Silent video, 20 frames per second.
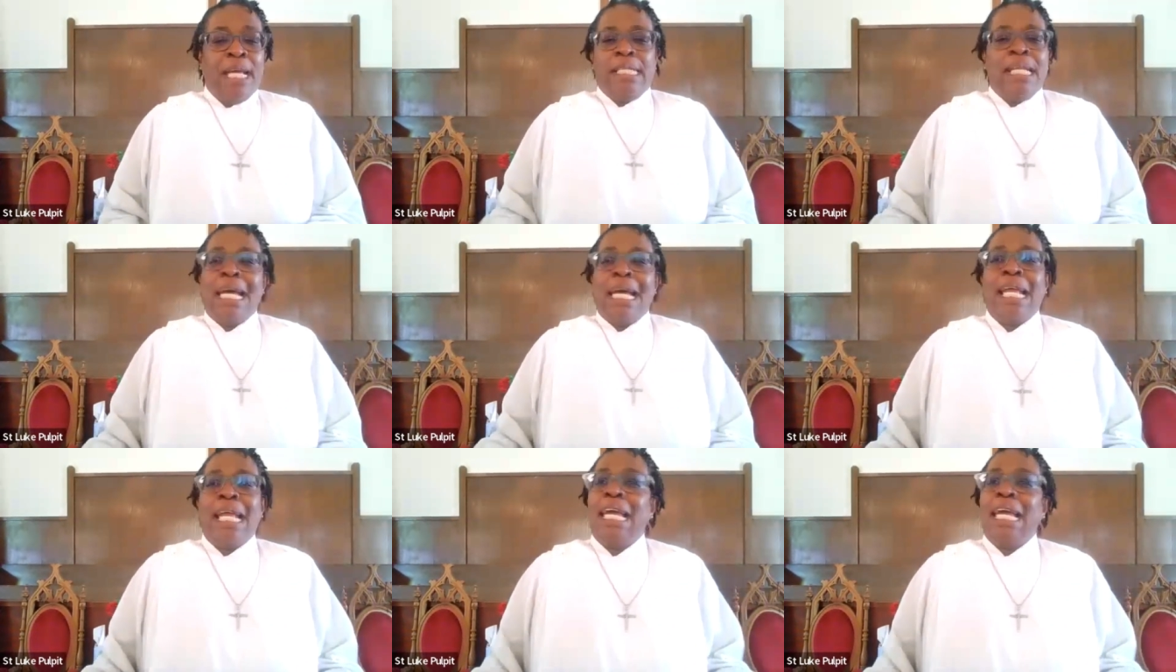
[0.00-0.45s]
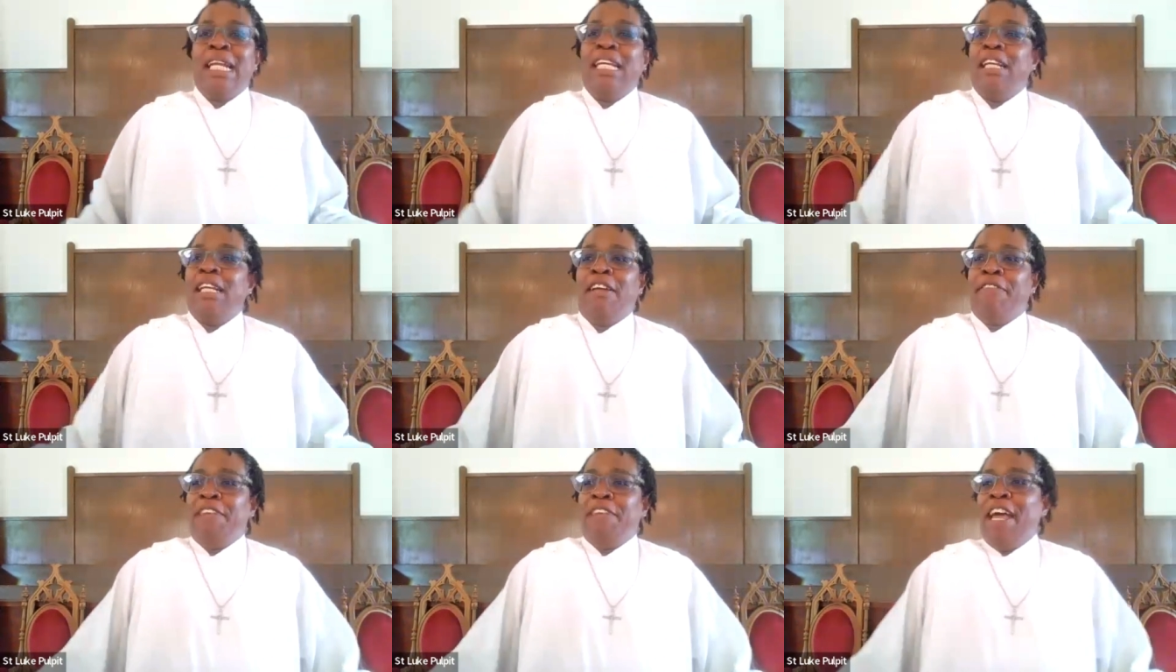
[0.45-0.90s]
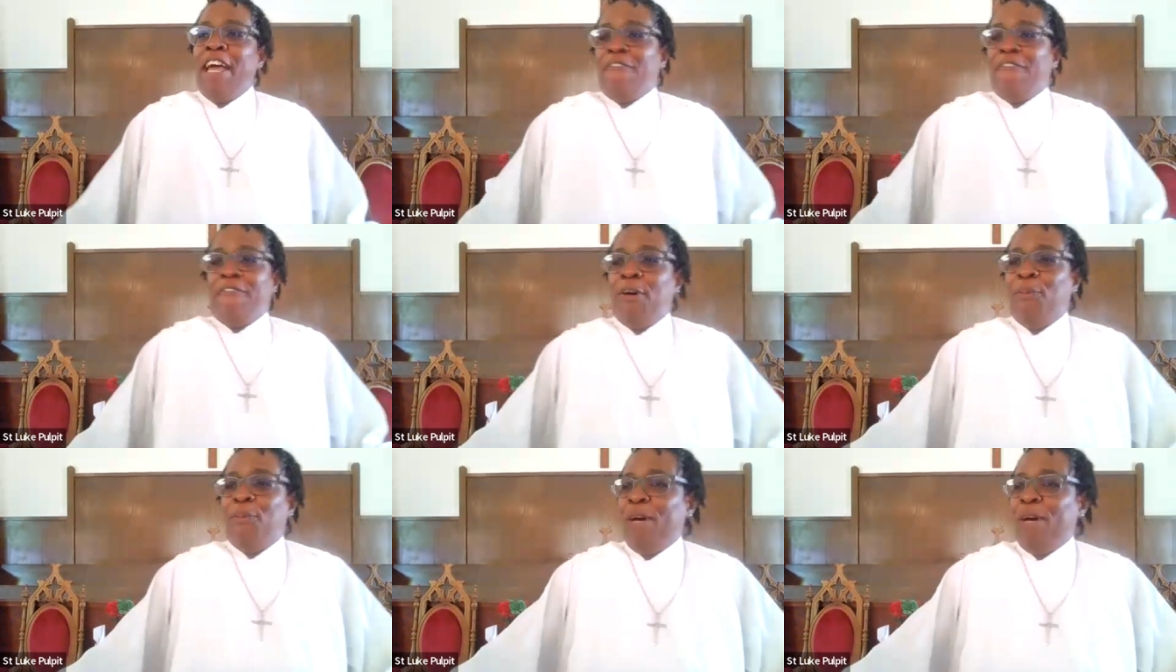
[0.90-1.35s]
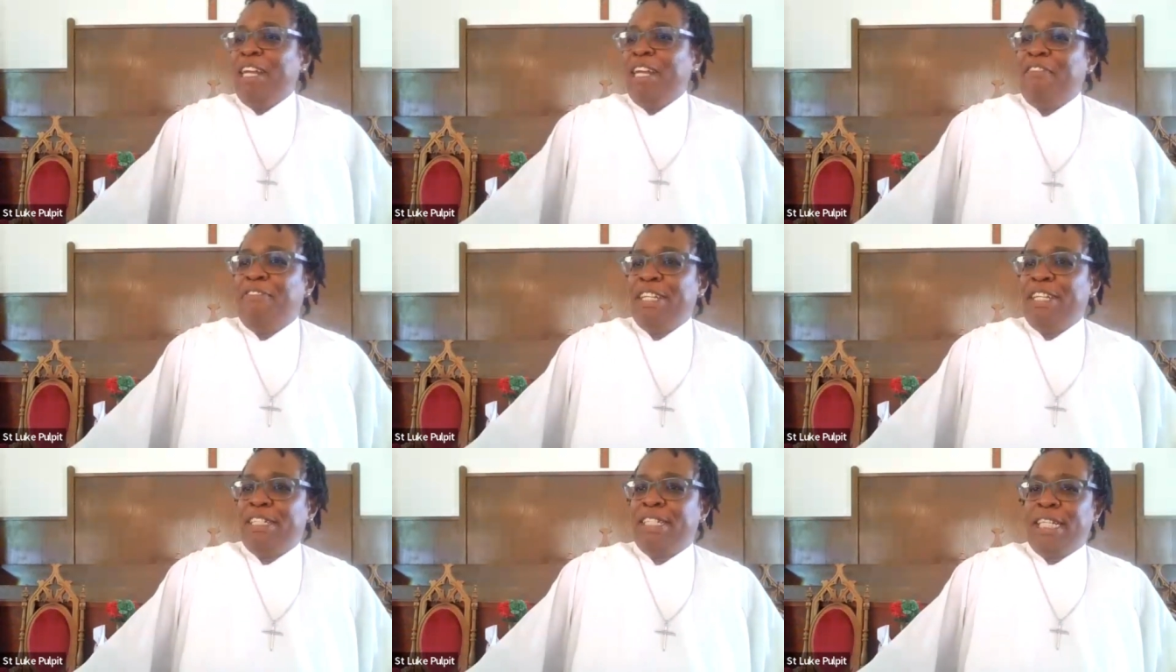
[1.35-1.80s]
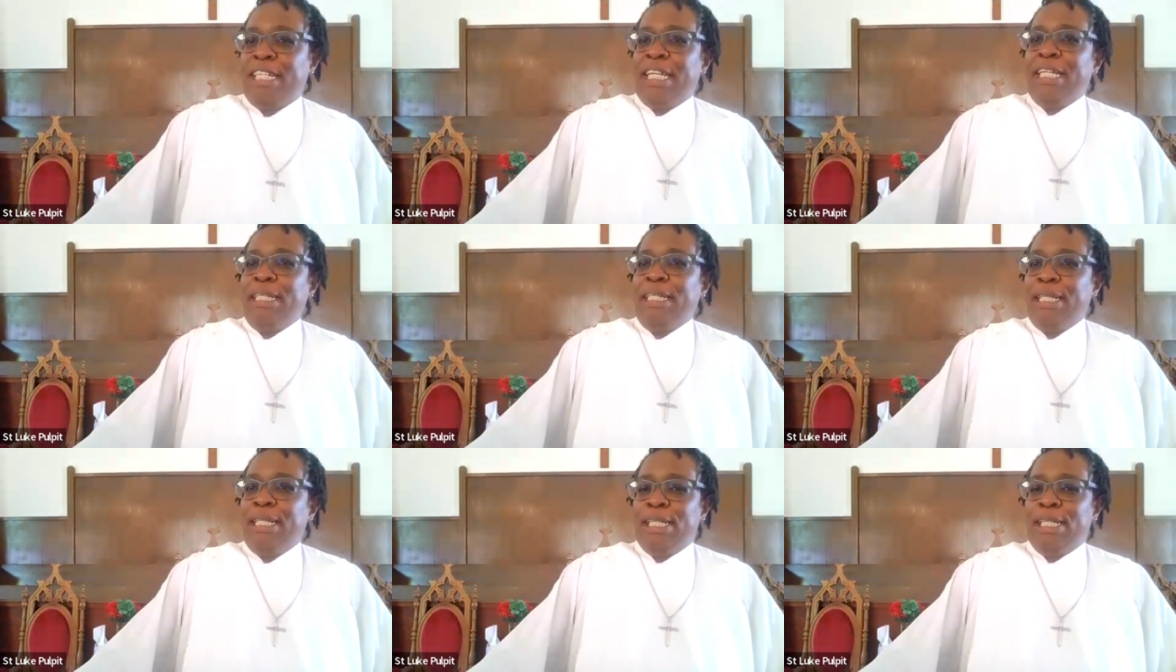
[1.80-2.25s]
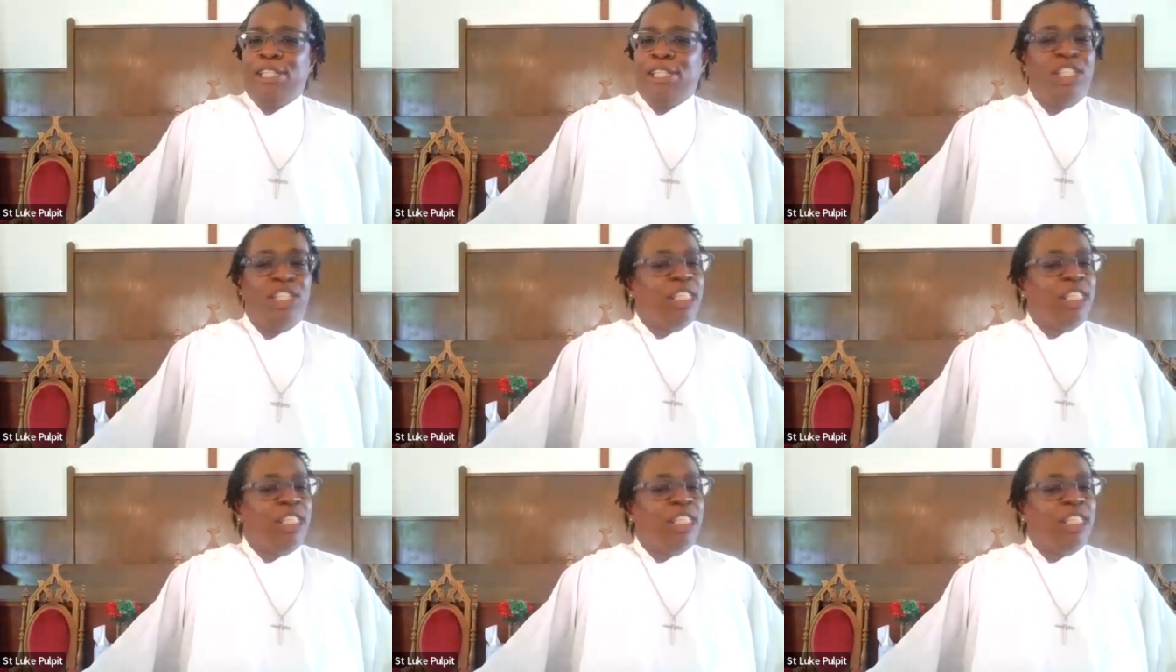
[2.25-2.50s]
That ain't enough for one of us to eat lunch.